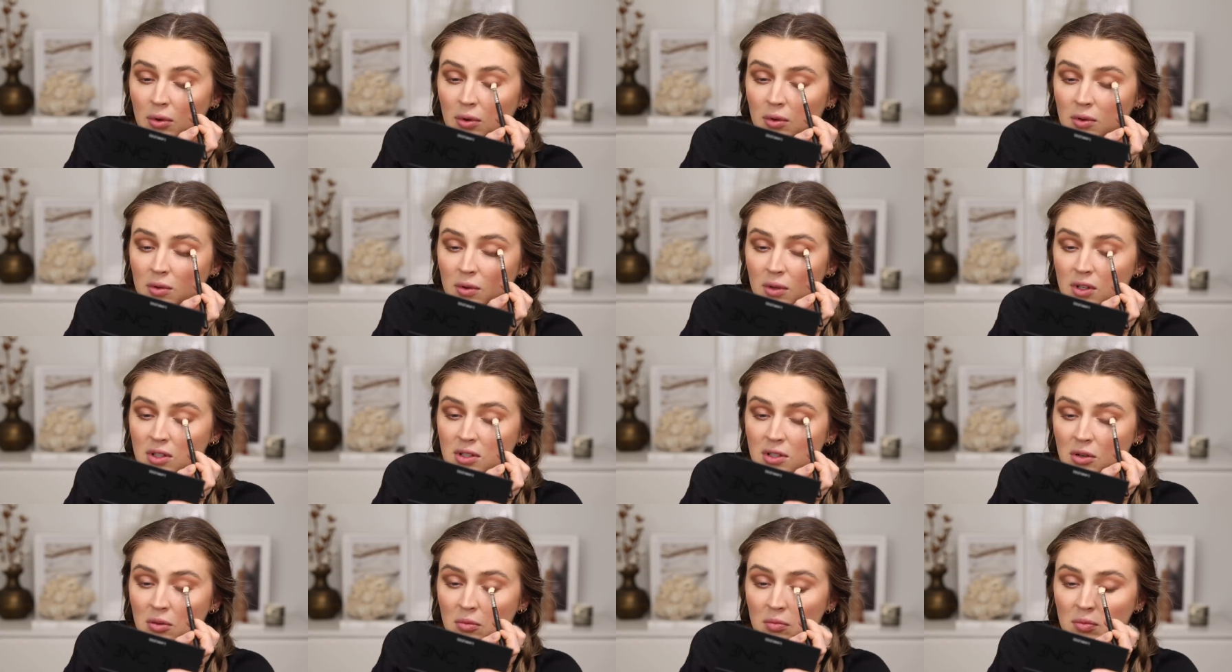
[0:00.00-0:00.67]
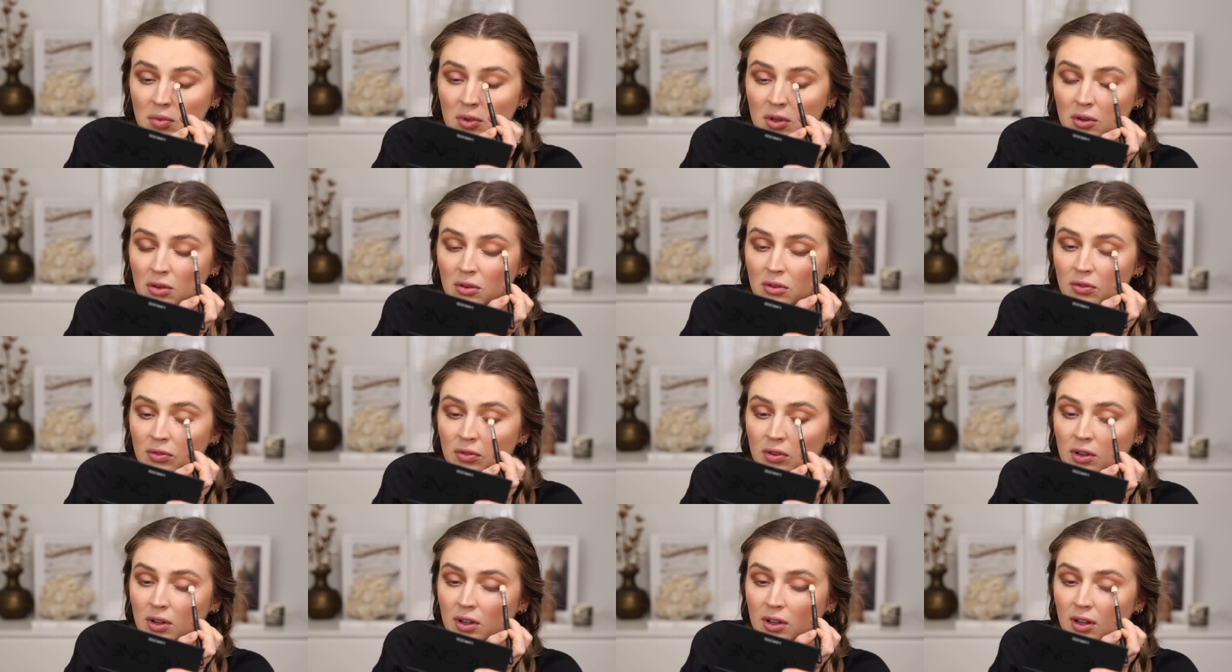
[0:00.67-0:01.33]
But it was always so
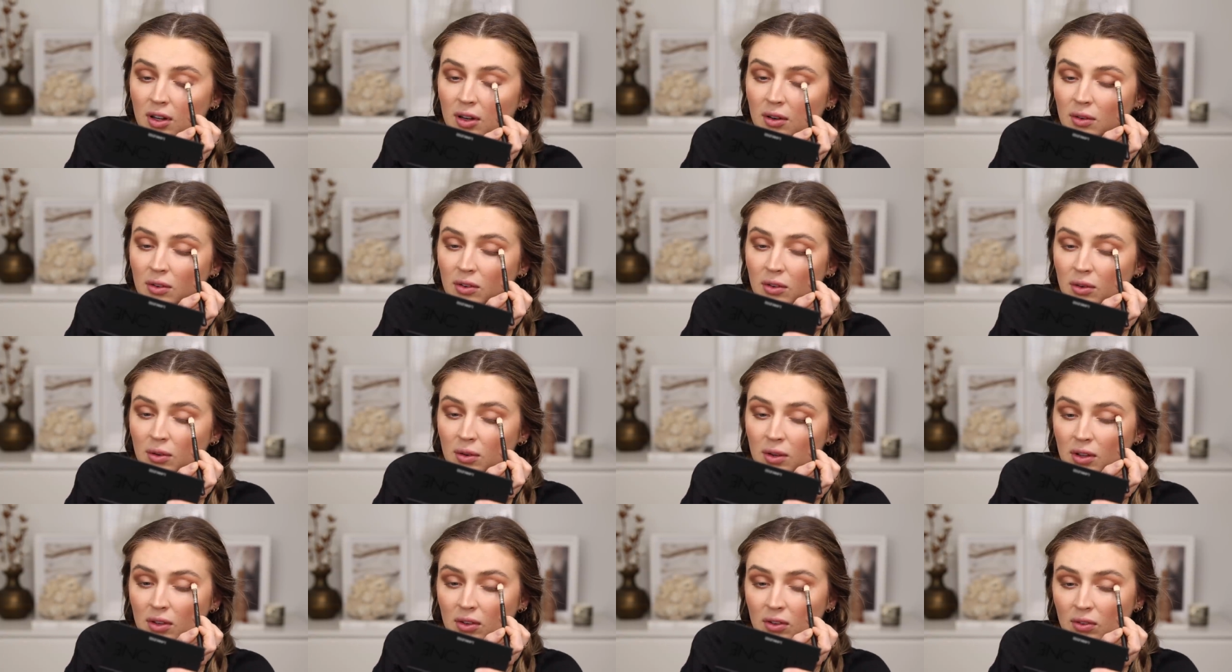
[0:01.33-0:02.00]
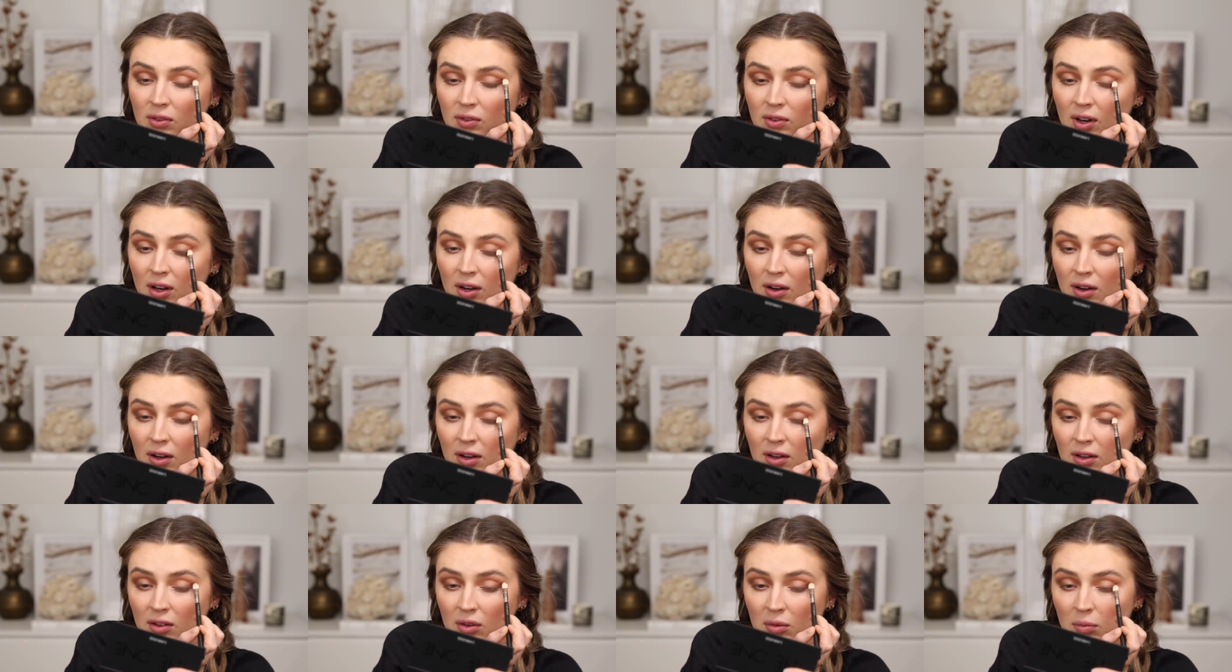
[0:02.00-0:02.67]
beautiful and I was always
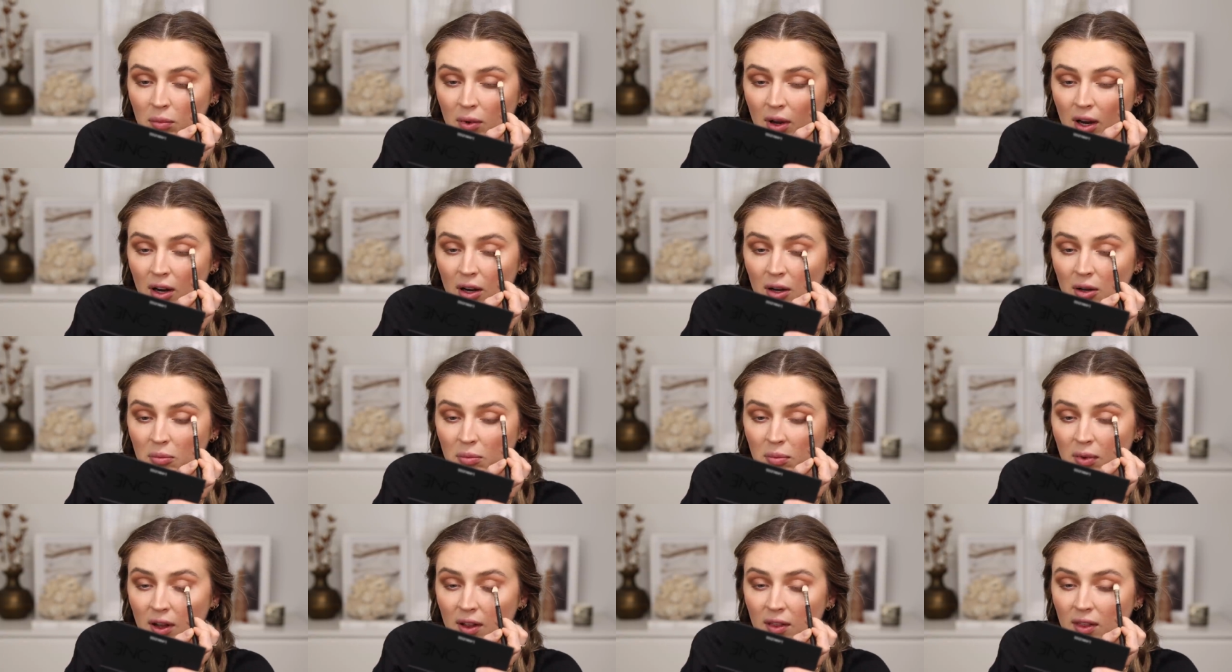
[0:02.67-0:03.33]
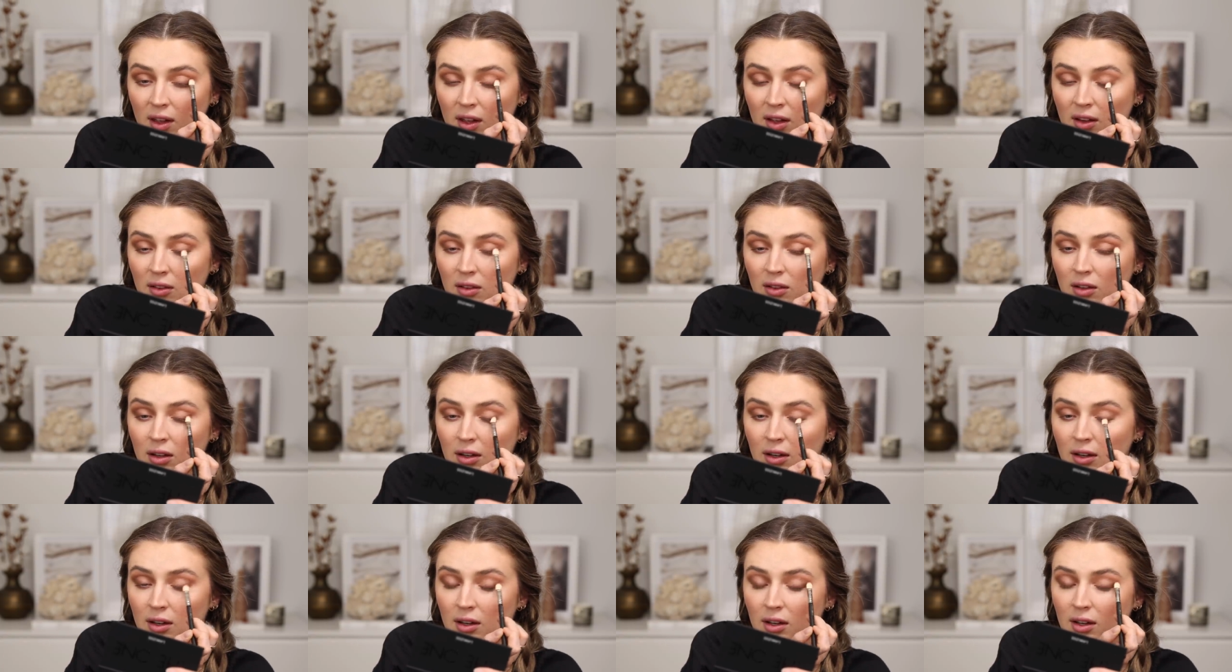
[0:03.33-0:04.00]
very inspired by that
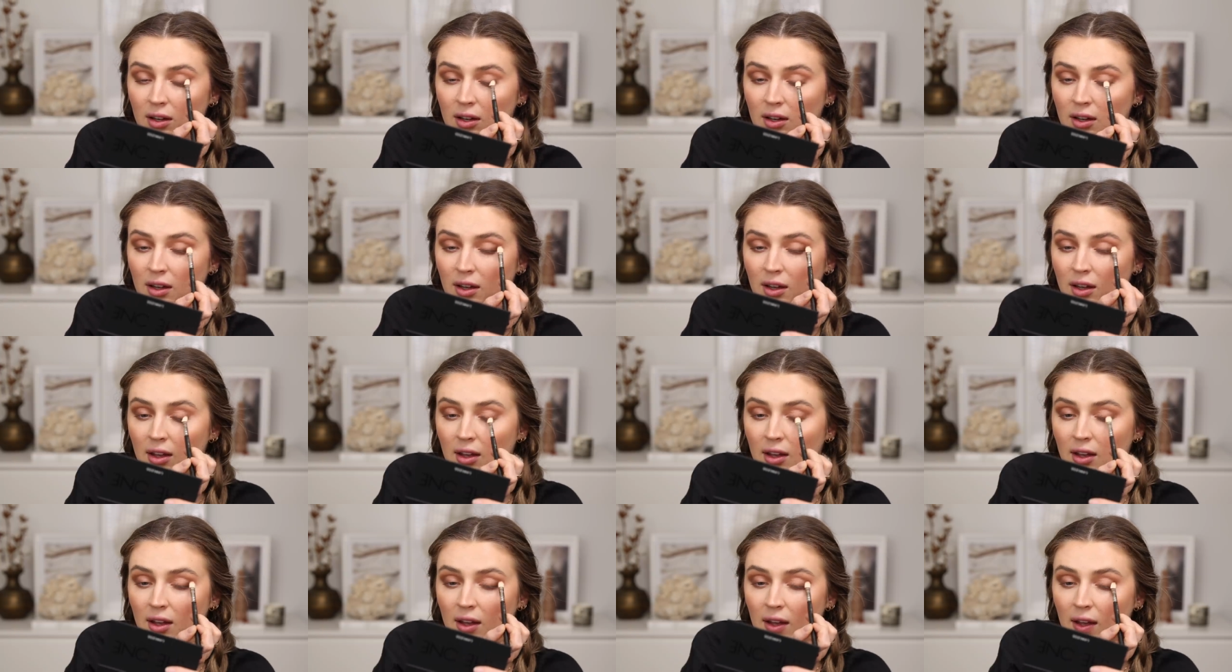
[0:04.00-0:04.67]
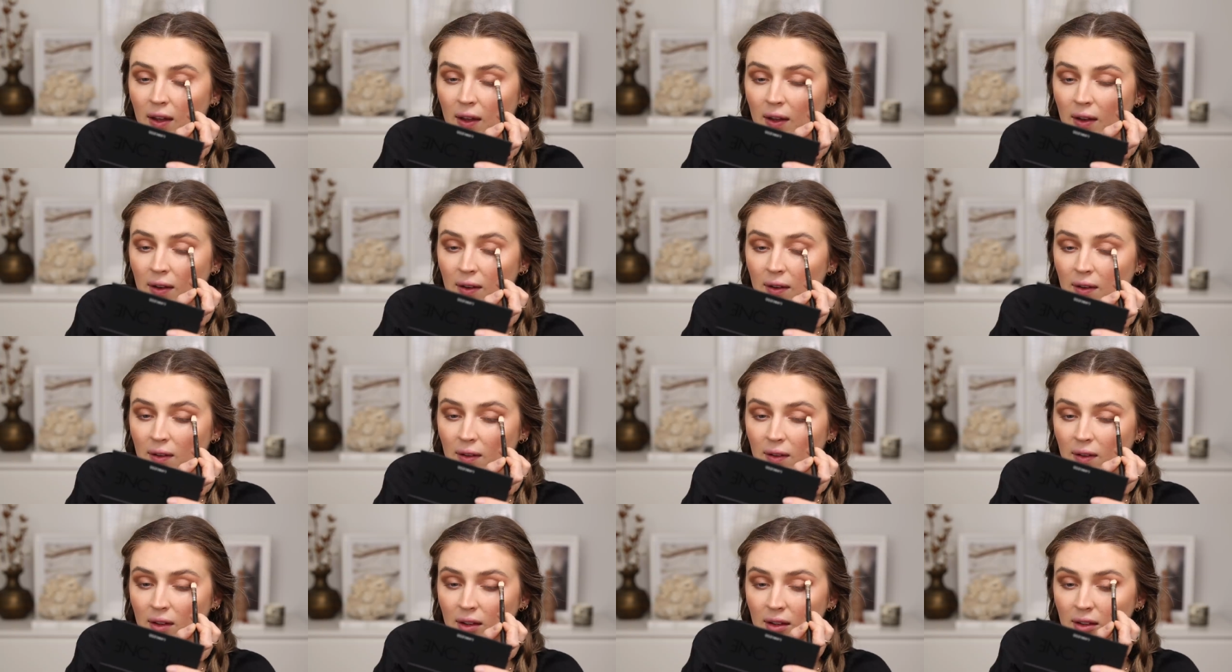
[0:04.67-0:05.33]
look. And
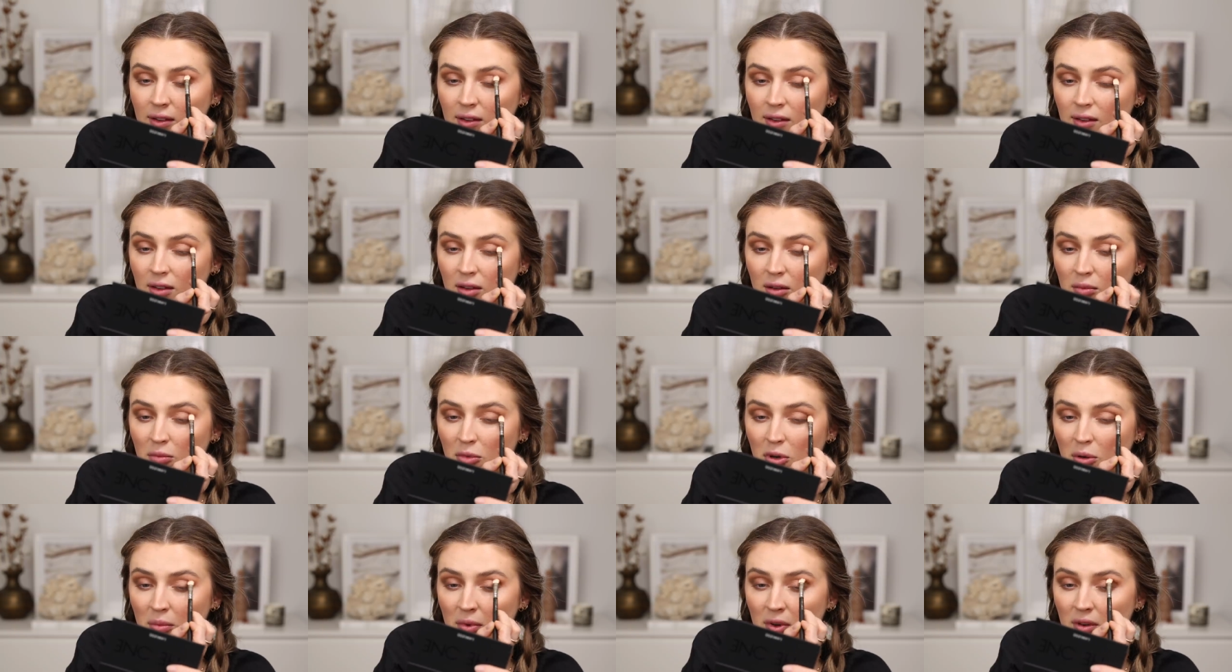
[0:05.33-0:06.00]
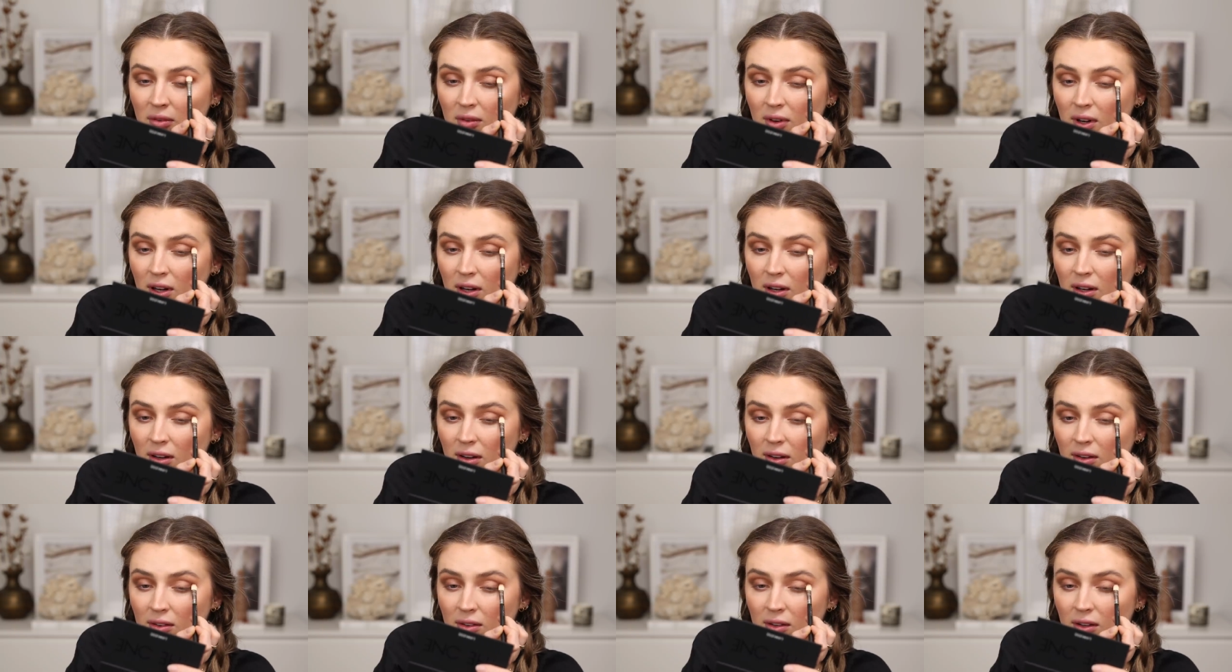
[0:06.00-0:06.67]
this little moment right
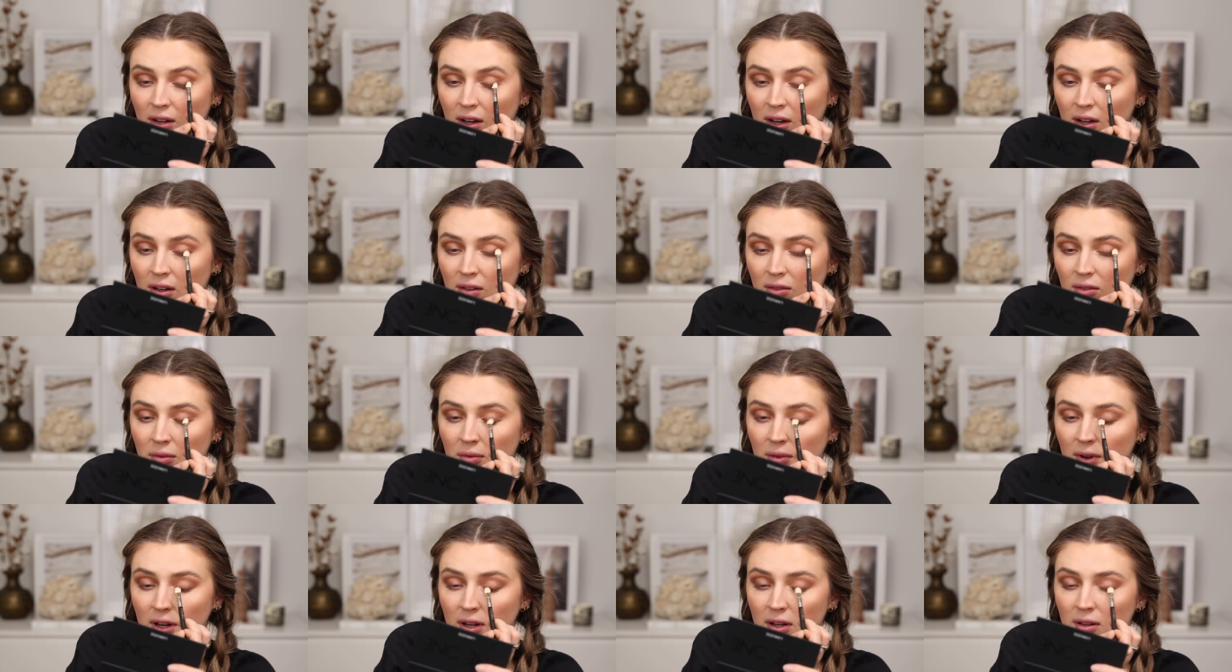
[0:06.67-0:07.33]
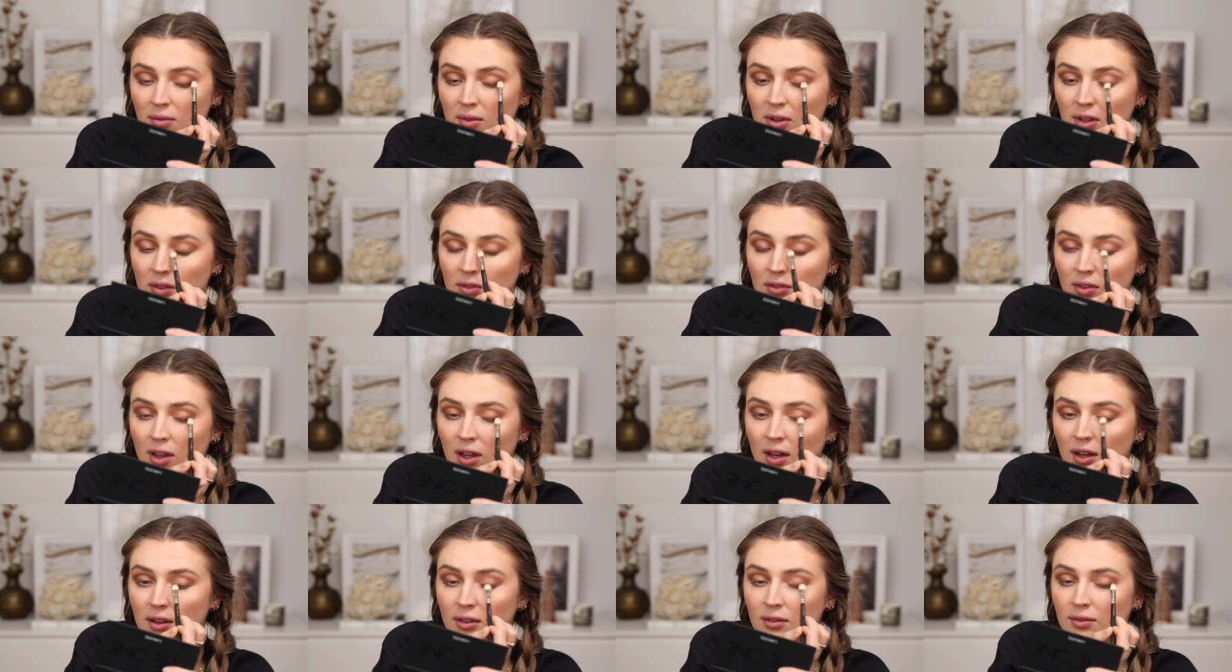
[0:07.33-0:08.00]
here is kind of reminding me of
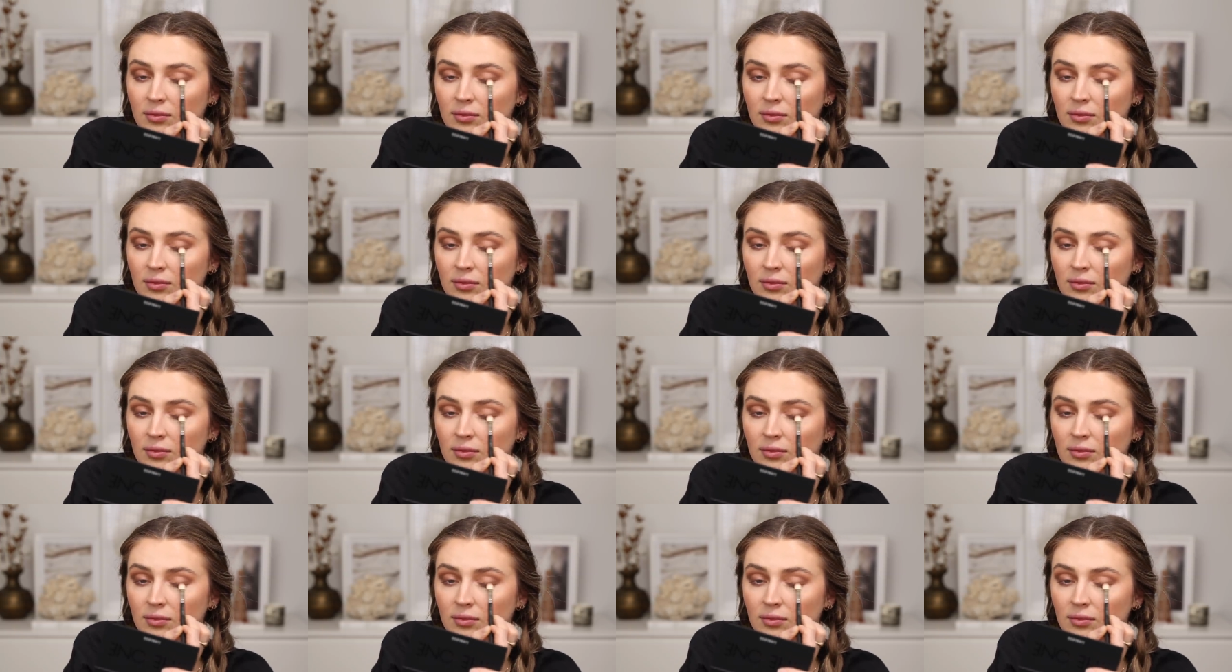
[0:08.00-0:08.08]
that.